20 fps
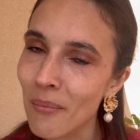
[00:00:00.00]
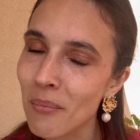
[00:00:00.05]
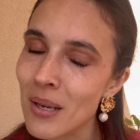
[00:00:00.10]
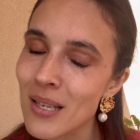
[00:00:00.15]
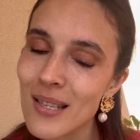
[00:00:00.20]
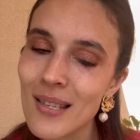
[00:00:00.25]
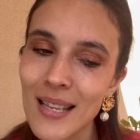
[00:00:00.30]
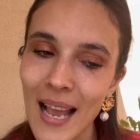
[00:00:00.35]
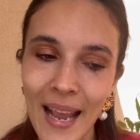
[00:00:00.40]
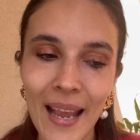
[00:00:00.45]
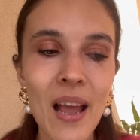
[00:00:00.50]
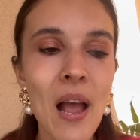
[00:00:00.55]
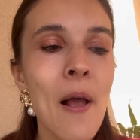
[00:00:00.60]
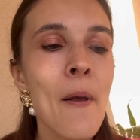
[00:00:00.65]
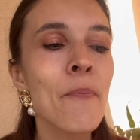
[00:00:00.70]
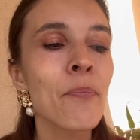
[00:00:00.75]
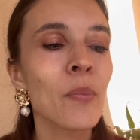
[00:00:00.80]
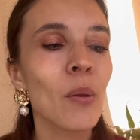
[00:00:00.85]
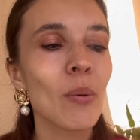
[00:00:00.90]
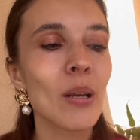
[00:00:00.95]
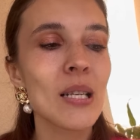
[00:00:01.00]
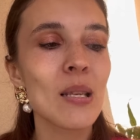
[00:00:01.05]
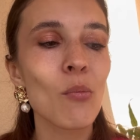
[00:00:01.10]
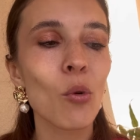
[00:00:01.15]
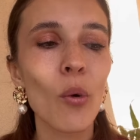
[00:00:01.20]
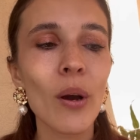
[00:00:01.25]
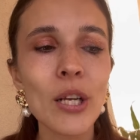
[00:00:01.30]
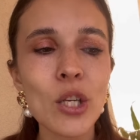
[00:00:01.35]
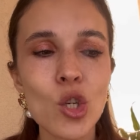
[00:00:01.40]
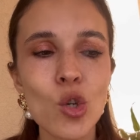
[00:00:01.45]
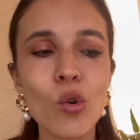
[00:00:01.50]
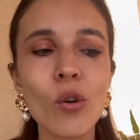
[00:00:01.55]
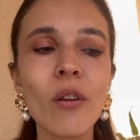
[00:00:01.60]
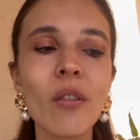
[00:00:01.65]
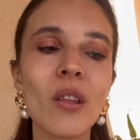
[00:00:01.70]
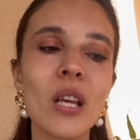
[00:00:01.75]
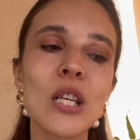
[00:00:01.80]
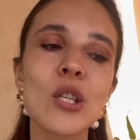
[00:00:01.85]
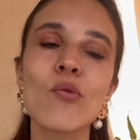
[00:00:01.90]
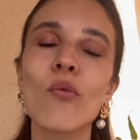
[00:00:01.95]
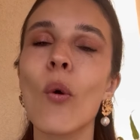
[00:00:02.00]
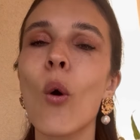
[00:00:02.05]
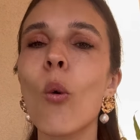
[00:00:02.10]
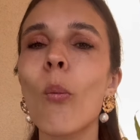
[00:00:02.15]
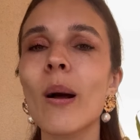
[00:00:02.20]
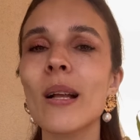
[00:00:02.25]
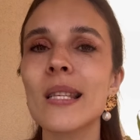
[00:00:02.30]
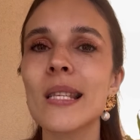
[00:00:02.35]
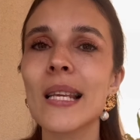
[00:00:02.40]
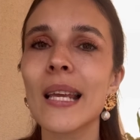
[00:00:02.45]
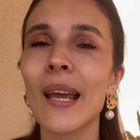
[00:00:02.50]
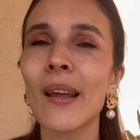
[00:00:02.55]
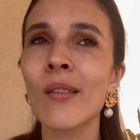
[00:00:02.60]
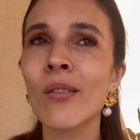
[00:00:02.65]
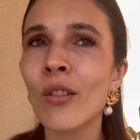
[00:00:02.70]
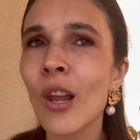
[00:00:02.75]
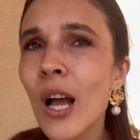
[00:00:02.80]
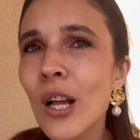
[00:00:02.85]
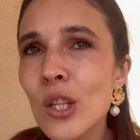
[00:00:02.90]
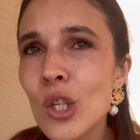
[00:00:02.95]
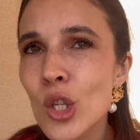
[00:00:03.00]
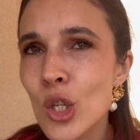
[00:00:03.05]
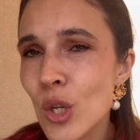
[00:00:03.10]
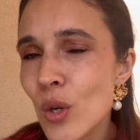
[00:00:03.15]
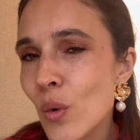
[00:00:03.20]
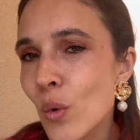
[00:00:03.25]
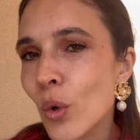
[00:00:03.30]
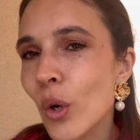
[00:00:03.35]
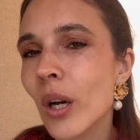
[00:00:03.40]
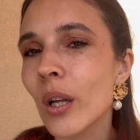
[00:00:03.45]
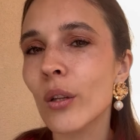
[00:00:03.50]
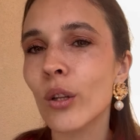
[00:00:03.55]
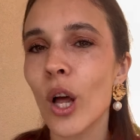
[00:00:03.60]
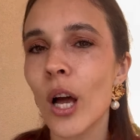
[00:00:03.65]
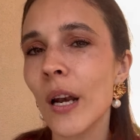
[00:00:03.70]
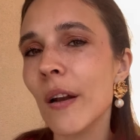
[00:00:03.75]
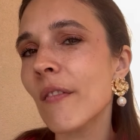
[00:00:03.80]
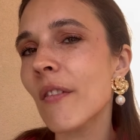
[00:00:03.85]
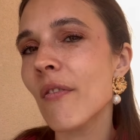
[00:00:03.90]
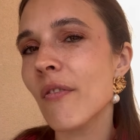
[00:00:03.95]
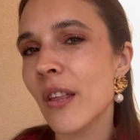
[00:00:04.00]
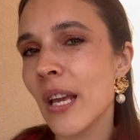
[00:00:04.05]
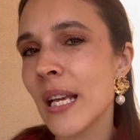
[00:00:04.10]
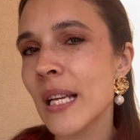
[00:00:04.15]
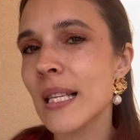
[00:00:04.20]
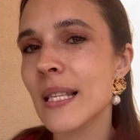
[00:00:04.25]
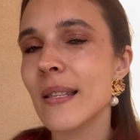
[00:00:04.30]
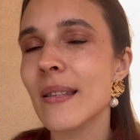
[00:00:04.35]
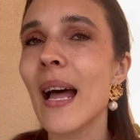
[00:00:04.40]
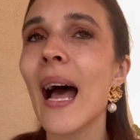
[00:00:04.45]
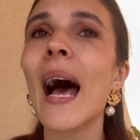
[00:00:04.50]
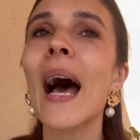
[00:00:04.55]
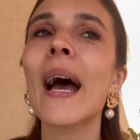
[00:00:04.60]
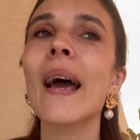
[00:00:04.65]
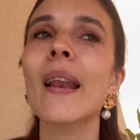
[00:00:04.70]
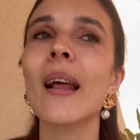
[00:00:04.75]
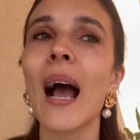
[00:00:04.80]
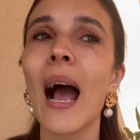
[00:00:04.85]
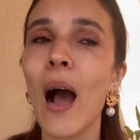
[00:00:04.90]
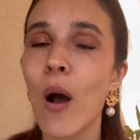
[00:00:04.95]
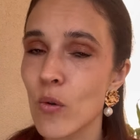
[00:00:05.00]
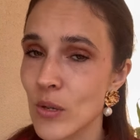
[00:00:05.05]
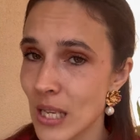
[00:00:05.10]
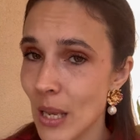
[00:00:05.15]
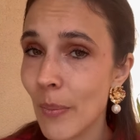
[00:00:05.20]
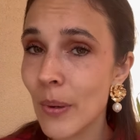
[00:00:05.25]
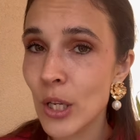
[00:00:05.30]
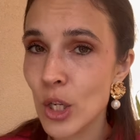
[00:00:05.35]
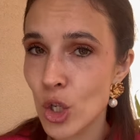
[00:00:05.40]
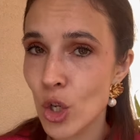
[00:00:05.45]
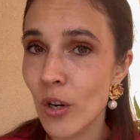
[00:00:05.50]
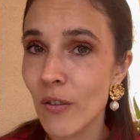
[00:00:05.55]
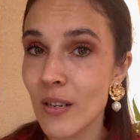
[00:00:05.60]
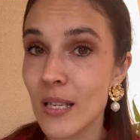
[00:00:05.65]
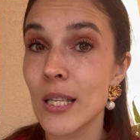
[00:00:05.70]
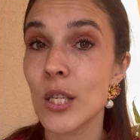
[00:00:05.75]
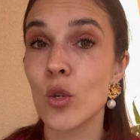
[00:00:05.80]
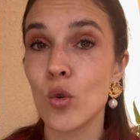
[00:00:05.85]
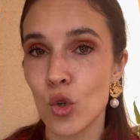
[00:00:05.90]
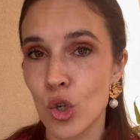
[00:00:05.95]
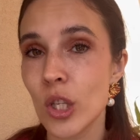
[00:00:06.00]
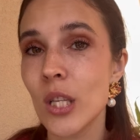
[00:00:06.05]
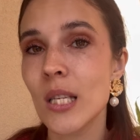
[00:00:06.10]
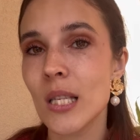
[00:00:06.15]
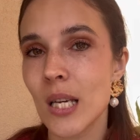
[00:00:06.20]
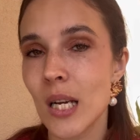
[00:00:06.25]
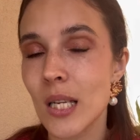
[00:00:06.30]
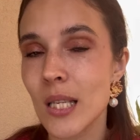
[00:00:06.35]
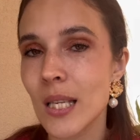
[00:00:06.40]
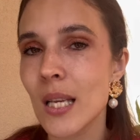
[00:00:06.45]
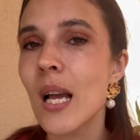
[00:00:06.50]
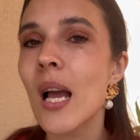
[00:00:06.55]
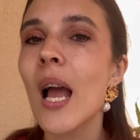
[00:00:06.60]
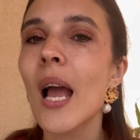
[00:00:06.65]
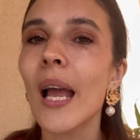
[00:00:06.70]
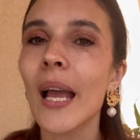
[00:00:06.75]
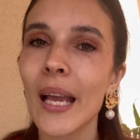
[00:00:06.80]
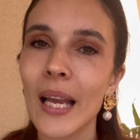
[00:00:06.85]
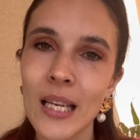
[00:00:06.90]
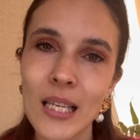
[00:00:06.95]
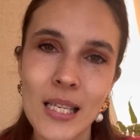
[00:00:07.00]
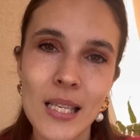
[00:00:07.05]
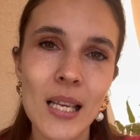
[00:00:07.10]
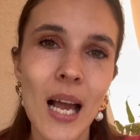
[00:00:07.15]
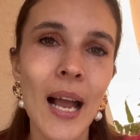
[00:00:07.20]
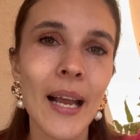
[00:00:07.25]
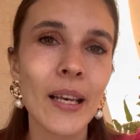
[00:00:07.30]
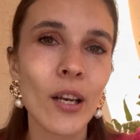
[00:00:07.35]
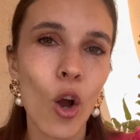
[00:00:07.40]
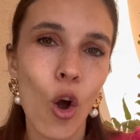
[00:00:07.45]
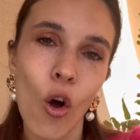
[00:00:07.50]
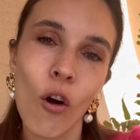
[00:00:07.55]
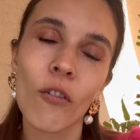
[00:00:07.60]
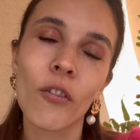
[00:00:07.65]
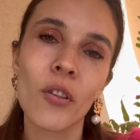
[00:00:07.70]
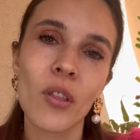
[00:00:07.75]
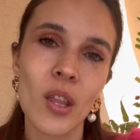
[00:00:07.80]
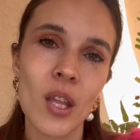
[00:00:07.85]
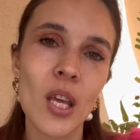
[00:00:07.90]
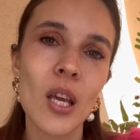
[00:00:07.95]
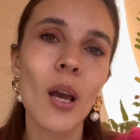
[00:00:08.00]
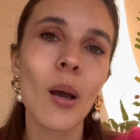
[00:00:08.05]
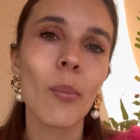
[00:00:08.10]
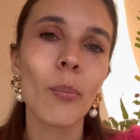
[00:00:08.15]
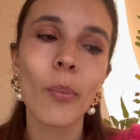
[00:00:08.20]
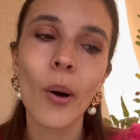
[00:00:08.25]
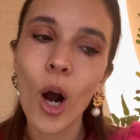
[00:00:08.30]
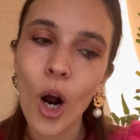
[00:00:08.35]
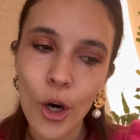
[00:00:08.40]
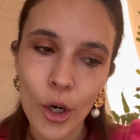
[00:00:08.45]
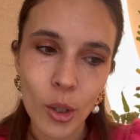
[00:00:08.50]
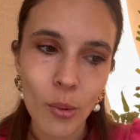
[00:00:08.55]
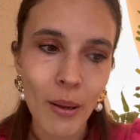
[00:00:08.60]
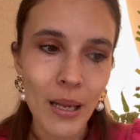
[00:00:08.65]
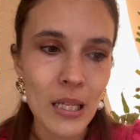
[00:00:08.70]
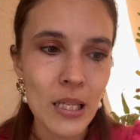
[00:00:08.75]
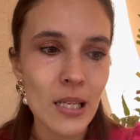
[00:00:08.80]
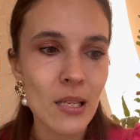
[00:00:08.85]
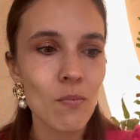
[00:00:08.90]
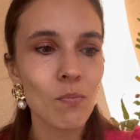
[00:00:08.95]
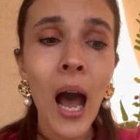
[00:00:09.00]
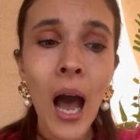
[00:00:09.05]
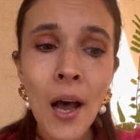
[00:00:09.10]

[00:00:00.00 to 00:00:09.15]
I must say. Because I'm quite sure these robots cannot do a lot of the things that housekeeping service usually does inside of the apartments.